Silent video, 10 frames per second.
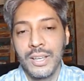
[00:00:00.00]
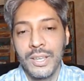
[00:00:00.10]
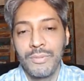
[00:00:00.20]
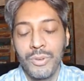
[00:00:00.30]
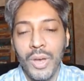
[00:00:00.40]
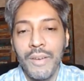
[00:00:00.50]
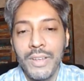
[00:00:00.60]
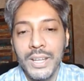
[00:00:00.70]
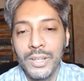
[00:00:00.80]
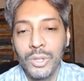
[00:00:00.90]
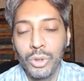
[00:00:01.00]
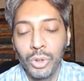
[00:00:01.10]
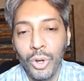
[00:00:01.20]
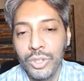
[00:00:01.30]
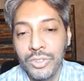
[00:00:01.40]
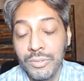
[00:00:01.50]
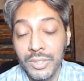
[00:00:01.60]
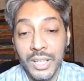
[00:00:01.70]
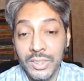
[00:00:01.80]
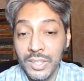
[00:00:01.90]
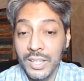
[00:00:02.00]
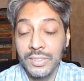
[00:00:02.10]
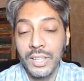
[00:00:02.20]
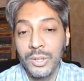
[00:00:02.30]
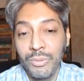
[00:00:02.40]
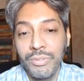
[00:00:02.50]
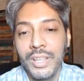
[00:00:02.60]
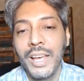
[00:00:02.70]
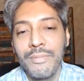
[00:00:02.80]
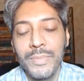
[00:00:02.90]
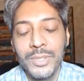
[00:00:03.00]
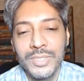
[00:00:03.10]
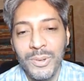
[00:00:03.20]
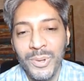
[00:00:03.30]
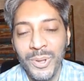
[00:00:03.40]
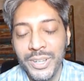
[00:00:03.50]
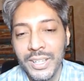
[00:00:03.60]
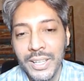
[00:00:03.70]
if you have any other thoughts, if there are things that you feel I've missed out on,